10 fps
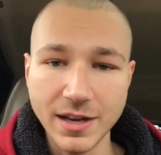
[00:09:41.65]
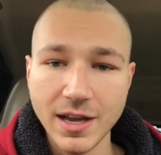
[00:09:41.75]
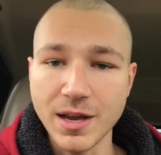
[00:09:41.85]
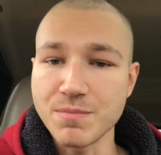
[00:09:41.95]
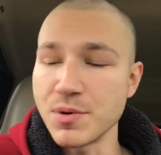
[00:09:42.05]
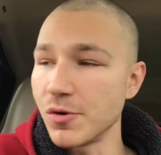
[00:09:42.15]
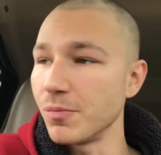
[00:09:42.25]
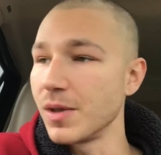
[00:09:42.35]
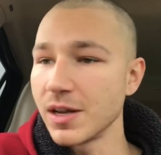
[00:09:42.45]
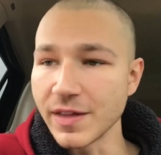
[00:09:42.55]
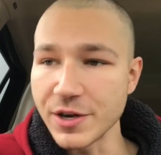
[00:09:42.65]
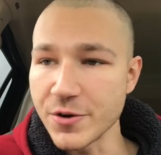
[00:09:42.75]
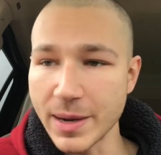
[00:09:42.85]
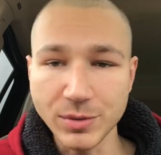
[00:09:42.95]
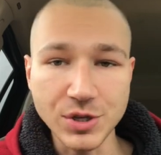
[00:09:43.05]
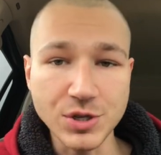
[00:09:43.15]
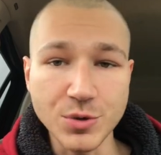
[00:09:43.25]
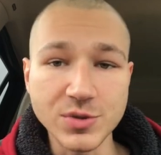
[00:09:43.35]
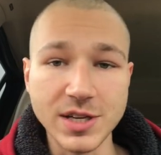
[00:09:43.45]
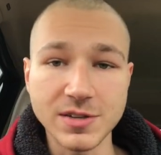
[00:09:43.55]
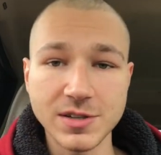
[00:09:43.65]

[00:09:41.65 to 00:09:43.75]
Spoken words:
And boom, then you're able to use it.